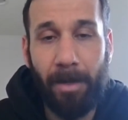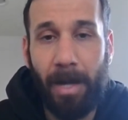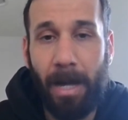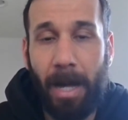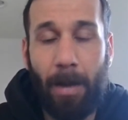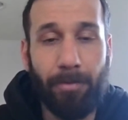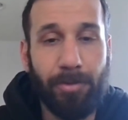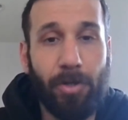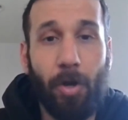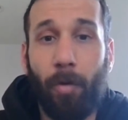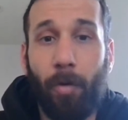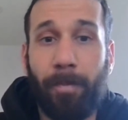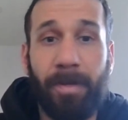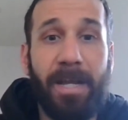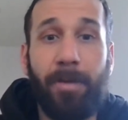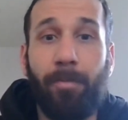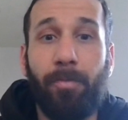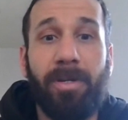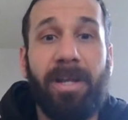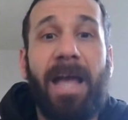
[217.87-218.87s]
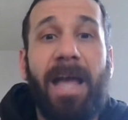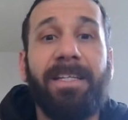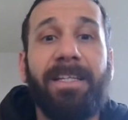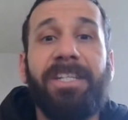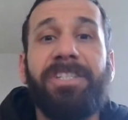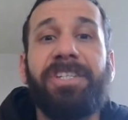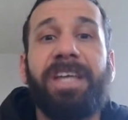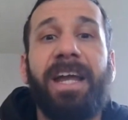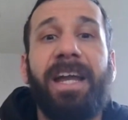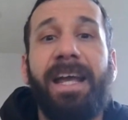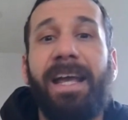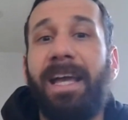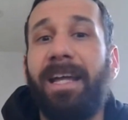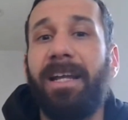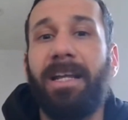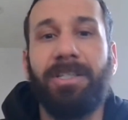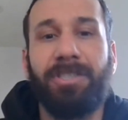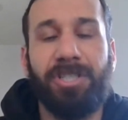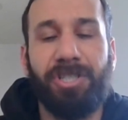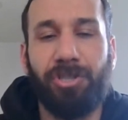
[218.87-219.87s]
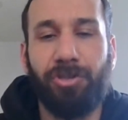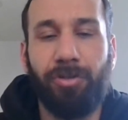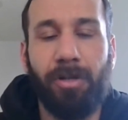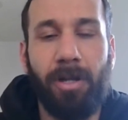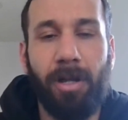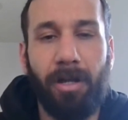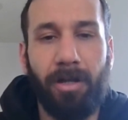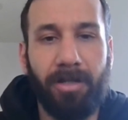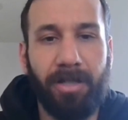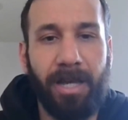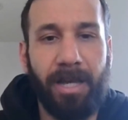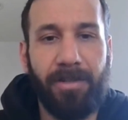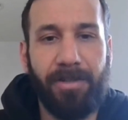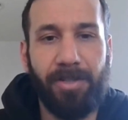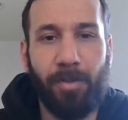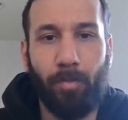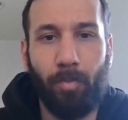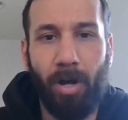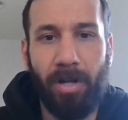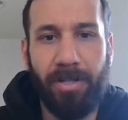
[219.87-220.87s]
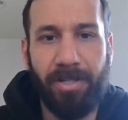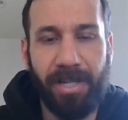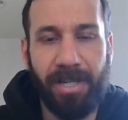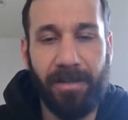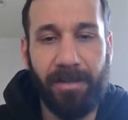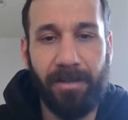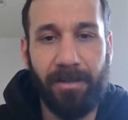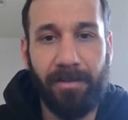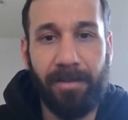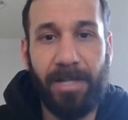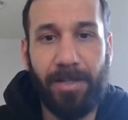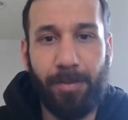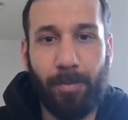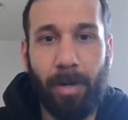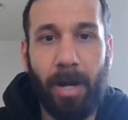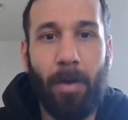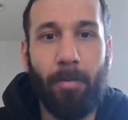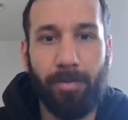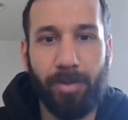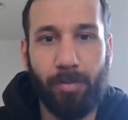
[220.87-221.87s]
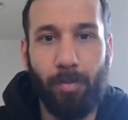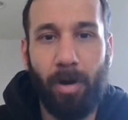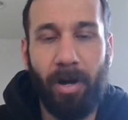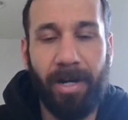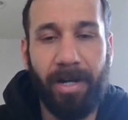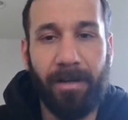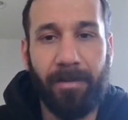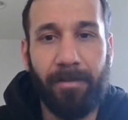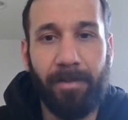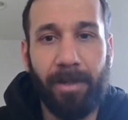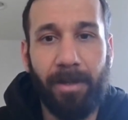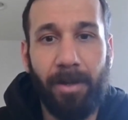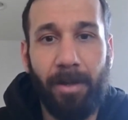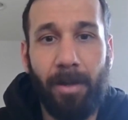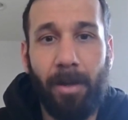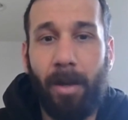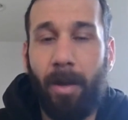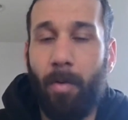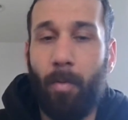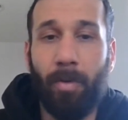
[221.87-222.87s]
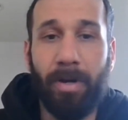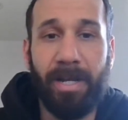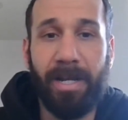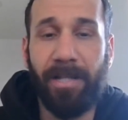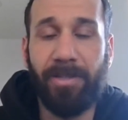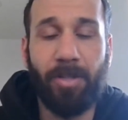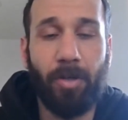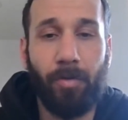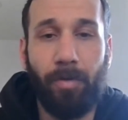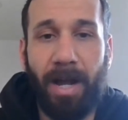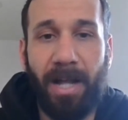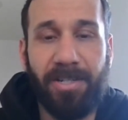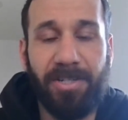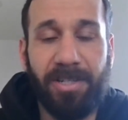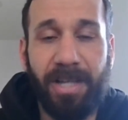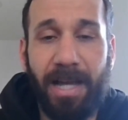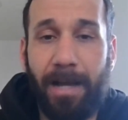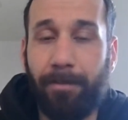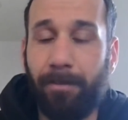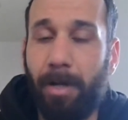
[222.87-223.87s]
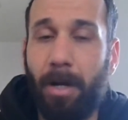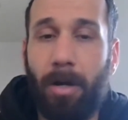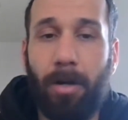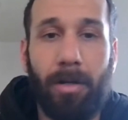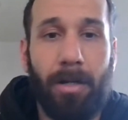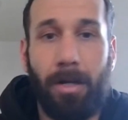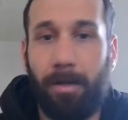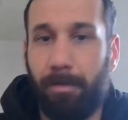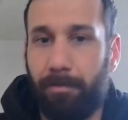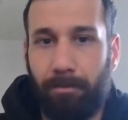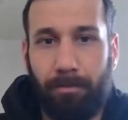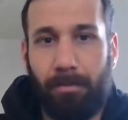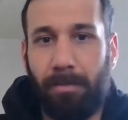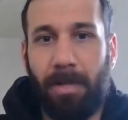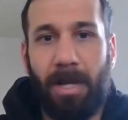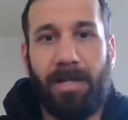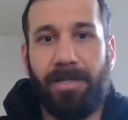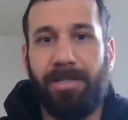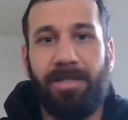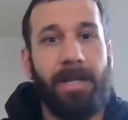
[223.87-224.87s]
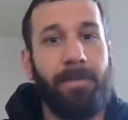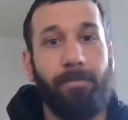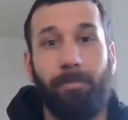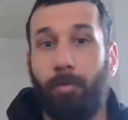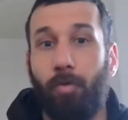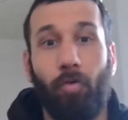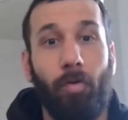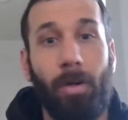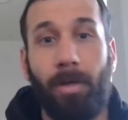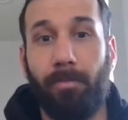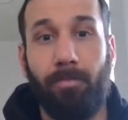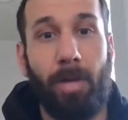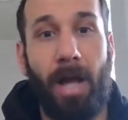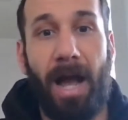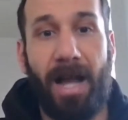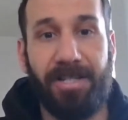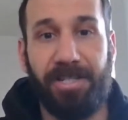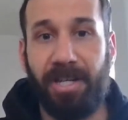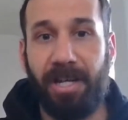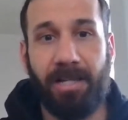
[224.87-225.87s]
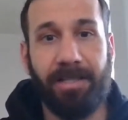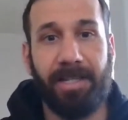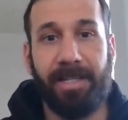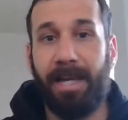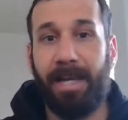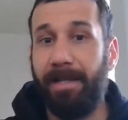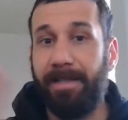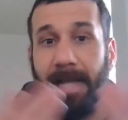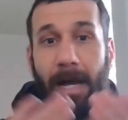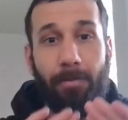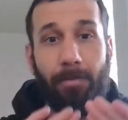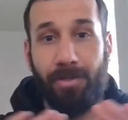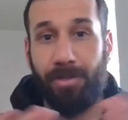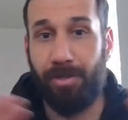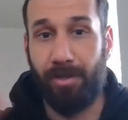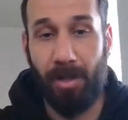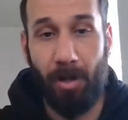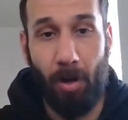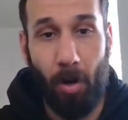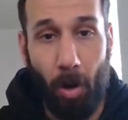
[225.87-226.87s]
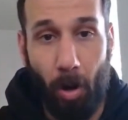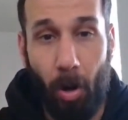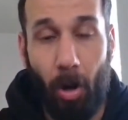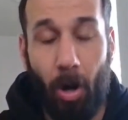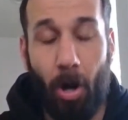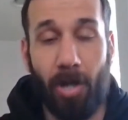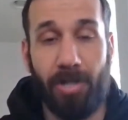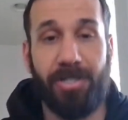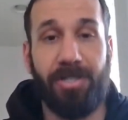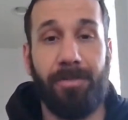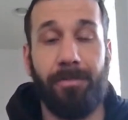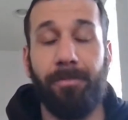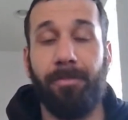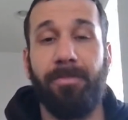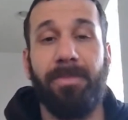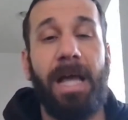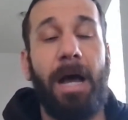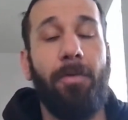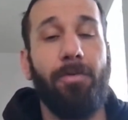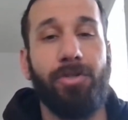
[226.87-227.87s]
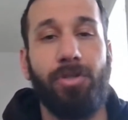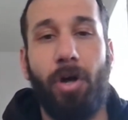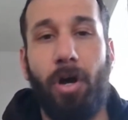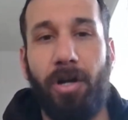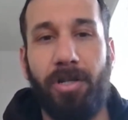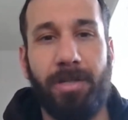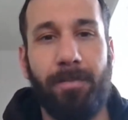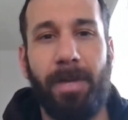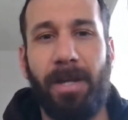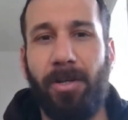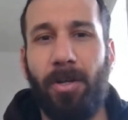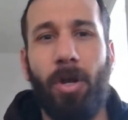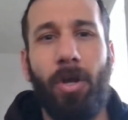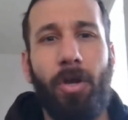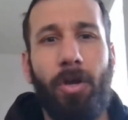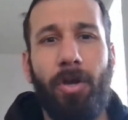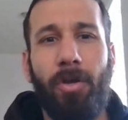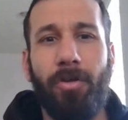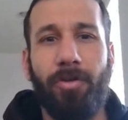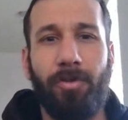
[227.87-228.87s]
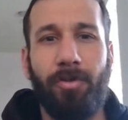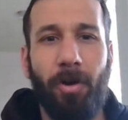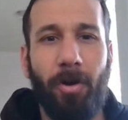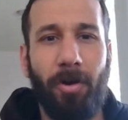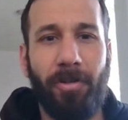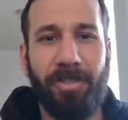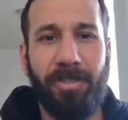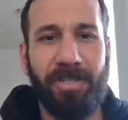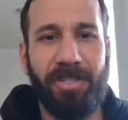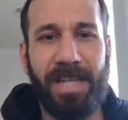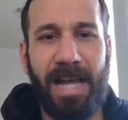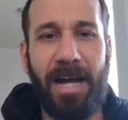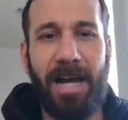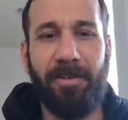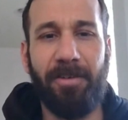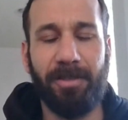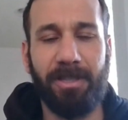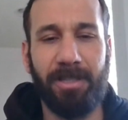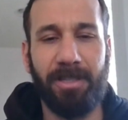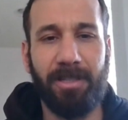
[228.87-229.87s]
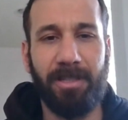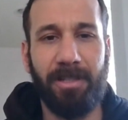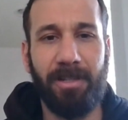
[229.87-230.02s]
I was hoping he would at least get a hit and just get some runs in. That's what I was wanting. When he hit the grand slam, I said, icing on the cake, that was awesome. That was awesome. And you heard the sound